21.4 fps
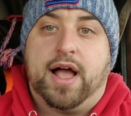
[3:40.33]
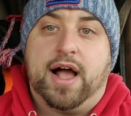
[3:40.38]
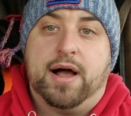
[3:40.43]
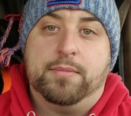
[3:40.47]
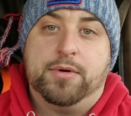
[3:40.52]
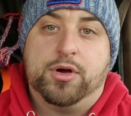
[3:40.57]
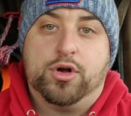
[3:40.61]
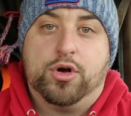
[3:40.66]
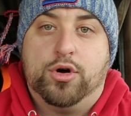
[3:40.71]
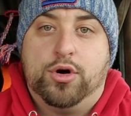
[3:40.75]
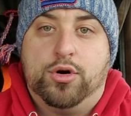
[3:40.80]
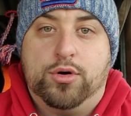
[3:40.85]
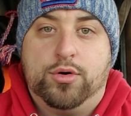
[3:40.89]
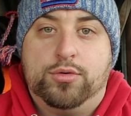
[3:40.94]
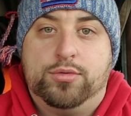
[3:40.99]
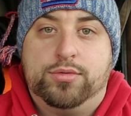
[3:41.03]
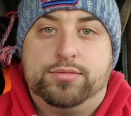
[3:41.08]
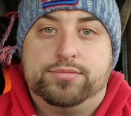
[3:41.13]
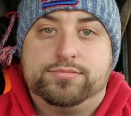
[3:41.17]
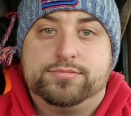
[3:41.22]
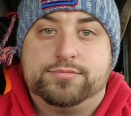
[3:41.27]
gonna
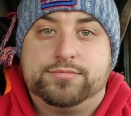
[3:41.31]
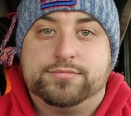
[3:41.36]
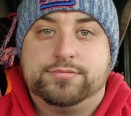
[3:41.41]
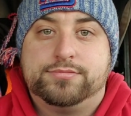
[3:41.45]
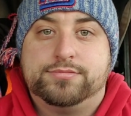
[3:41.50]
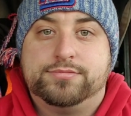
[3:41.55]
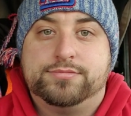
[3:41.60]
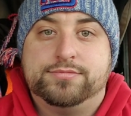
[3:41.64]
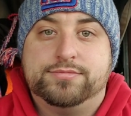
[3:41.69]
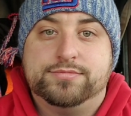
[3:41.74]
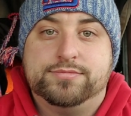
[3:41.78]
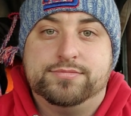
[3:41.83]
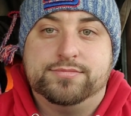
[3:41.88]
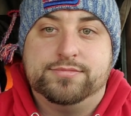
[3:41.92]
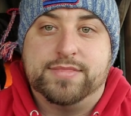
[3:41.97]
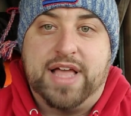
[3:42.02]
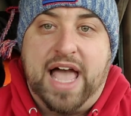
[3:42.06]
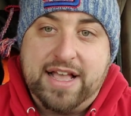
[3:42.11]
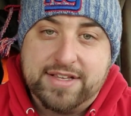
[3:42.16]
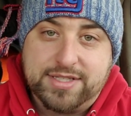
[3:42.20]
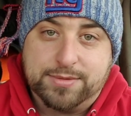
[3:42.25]
go
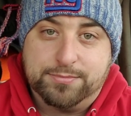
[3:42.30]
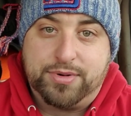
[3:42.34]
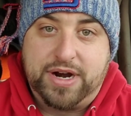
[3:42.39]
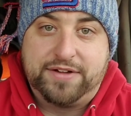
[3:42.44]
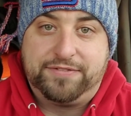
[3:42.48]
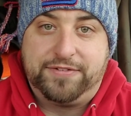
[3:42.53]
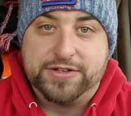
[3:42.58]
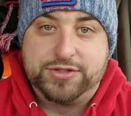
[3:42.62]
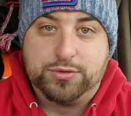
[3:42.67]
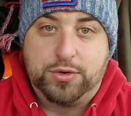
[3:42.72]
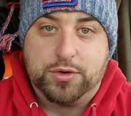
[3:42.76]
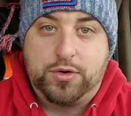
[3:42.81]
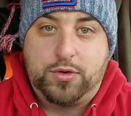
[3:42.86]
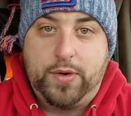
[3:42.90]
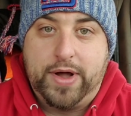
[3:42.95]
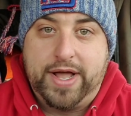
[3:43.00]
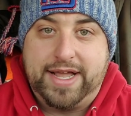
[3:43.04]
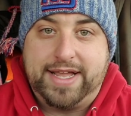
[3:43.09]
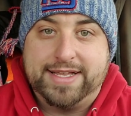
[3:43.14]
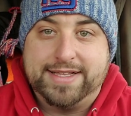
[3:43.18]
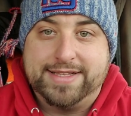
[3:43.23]
have some breakfast real
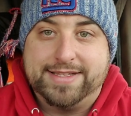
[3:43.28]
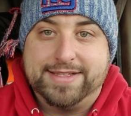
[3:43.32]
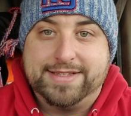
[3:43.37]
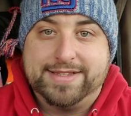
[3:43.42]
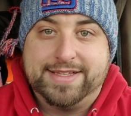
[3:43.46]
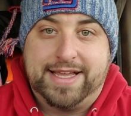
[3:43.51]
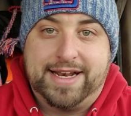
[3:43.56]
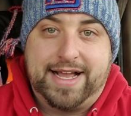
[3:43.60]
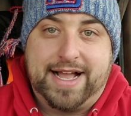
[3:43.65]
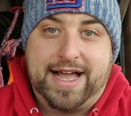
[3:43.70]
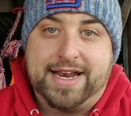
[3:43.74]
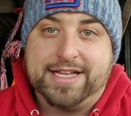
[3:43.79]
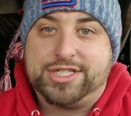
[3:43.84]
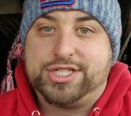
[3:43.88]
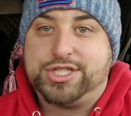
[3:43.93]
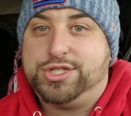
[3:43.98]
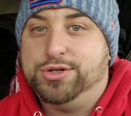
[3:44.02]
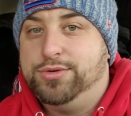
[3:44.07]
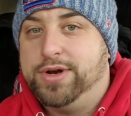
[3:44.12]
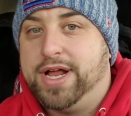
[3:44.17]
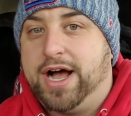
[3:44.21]
quick, then I gotta
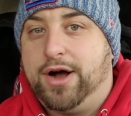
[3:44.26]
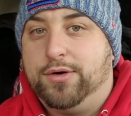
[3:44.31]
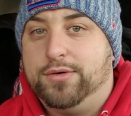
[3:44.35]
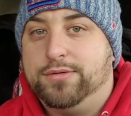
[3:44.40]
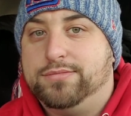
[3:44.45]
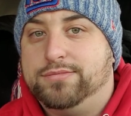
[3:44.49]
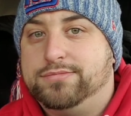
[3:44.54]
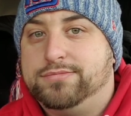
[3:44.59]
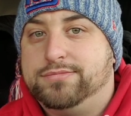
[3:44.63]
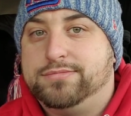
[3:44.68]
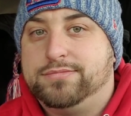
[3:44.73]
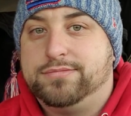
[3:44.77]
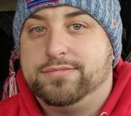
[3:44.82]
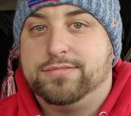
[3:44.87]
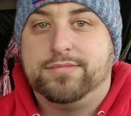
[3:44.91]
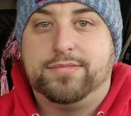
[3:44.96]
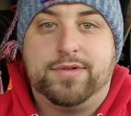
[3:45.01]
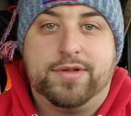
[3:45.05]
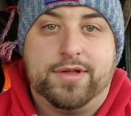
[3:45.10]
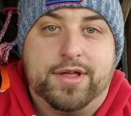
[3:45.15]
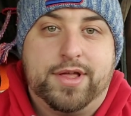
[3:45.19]
shoot out.
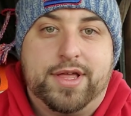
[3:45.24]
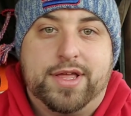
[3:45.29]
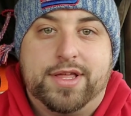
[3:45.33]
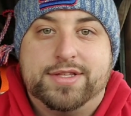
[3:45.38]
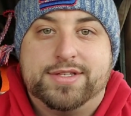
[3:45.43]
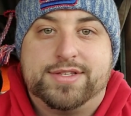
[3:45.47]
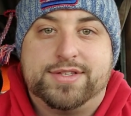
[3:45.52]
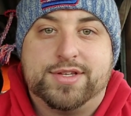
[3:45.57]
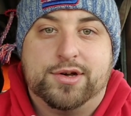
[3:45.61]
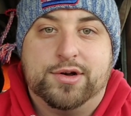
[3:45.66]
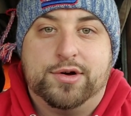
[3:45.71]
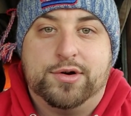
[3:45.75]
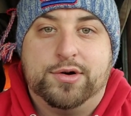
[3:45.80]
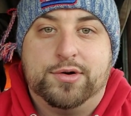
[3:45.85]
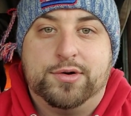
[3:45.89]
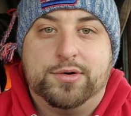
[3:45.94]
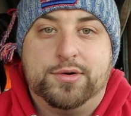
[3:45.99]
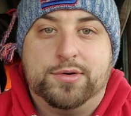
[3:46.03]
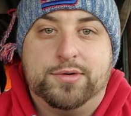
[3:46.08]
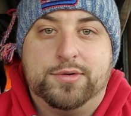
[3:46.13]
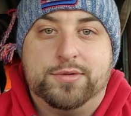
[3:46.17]

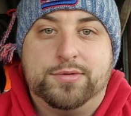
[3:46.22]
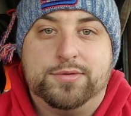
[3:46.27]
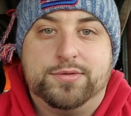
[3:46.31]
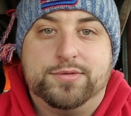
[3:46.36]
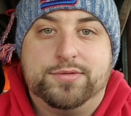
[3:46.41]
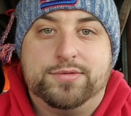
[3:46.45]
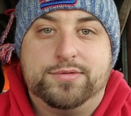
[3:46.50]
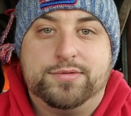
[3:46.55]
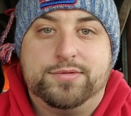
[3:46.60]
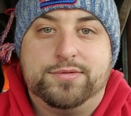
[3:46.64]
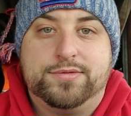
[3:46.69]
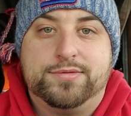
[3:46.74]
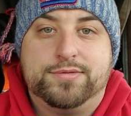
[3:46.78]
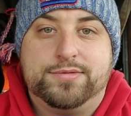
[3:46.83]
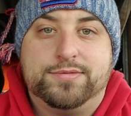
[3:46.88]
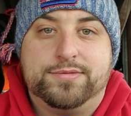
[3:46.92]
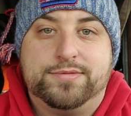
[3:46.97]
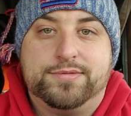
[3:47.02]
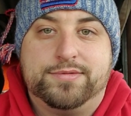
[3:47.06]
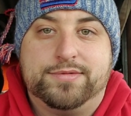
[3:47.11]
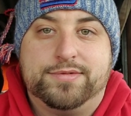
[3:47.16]
So
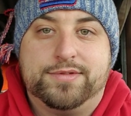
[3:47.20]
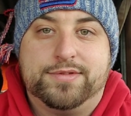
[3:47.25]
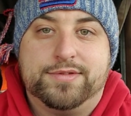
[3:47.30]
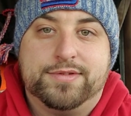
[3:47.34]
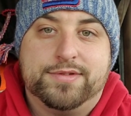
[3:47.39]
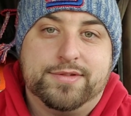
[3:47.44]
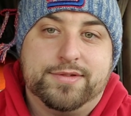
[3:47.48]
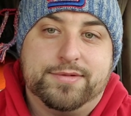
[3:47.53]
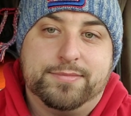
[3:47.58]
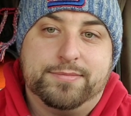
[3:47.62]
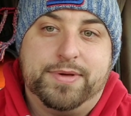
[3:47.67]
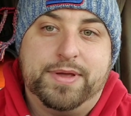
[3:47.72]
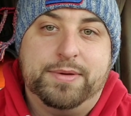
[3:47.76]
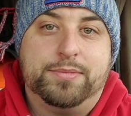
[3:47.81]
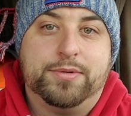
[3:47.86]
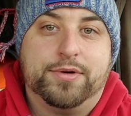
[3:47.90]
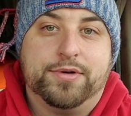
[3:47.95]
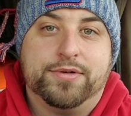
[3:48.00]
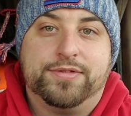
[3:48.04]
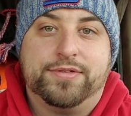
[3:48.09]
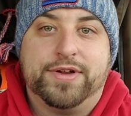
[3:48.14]

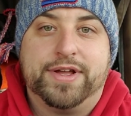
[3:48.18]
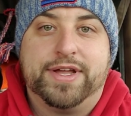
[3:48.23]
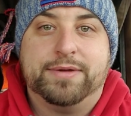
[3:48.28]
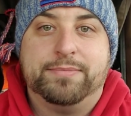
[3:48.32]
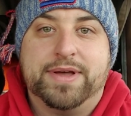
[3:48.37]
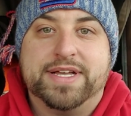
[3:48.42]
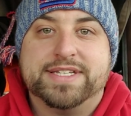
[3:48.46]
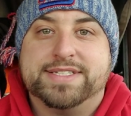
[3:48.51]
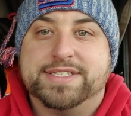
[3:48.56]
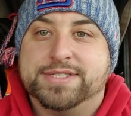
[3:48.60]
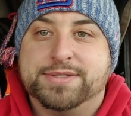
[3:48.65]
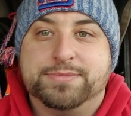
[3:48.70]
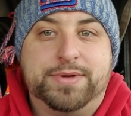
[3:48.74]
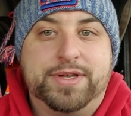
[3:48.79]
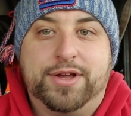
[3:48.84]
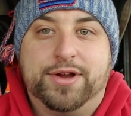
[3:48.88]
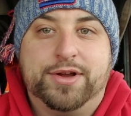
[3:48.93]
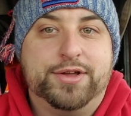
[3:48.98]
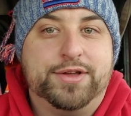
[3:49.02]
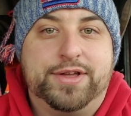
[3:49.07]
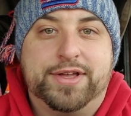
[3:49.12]
people are freaking messaging
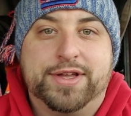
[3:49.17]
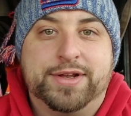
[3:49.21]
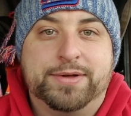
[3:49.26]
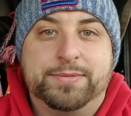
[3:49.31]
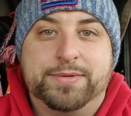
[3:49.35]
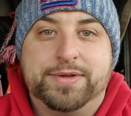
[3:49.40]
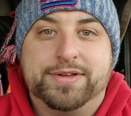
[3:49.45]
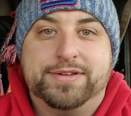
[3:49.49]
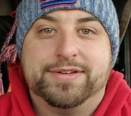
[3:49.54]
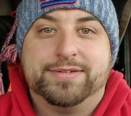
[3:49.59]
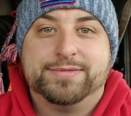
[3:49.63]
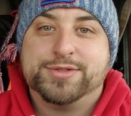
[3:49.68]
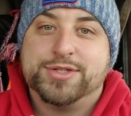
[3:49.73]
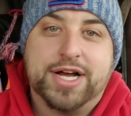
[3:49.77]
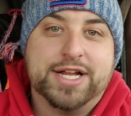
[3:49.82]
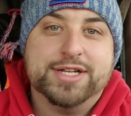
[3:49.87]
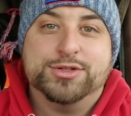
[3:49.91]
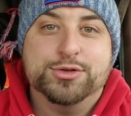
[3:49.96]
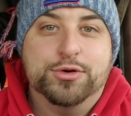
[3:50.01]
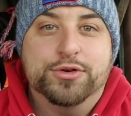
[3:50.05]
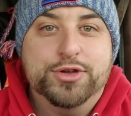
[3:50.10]
me. Are you kidding me? I'm
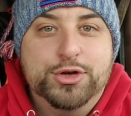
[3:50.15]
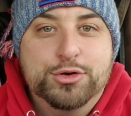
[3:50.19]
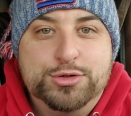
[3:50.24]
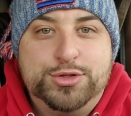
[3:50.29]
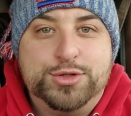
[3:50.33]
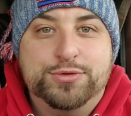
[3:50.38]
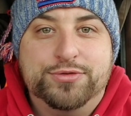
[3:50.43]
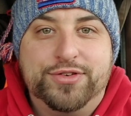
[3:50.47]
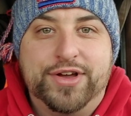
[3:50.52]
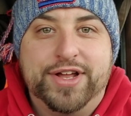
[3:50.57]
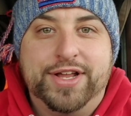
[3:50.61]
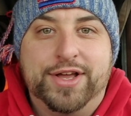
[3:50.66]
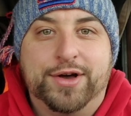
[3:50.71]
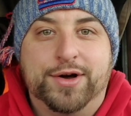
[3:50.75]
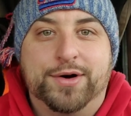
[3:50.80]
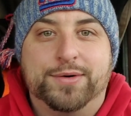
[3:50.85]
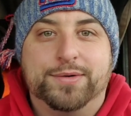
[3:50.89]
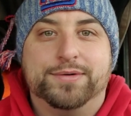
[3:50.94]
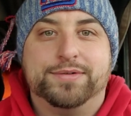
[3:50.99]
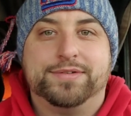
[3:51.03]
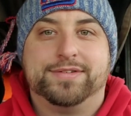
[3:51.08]
trying to do a YouTube
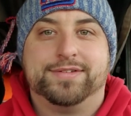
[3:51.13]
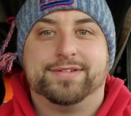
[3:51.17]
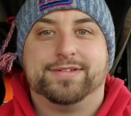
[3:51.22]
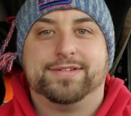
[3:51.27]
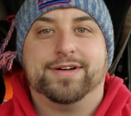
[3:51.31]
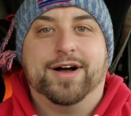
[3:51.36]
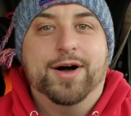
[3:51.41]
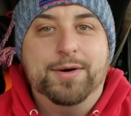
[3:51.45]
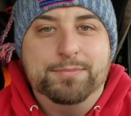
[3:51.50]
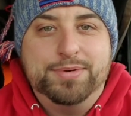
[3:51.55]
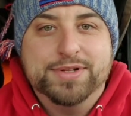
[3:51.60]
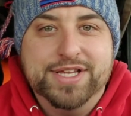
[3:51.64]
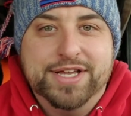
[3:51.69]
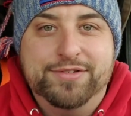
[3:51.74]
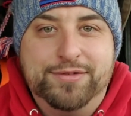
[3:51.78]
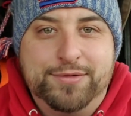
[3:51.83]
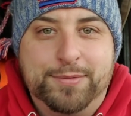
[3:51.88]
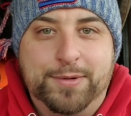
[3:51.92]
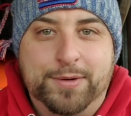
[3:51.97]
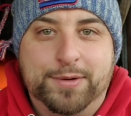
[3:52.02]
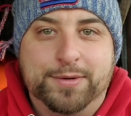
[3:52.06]
video.
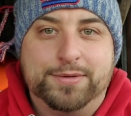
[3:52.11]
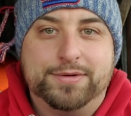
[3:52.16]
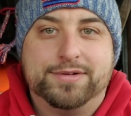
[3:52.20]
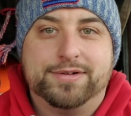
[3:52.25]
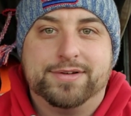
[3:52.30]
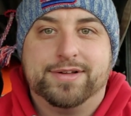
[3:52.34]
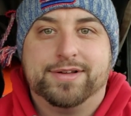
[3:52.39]
Unbelievable.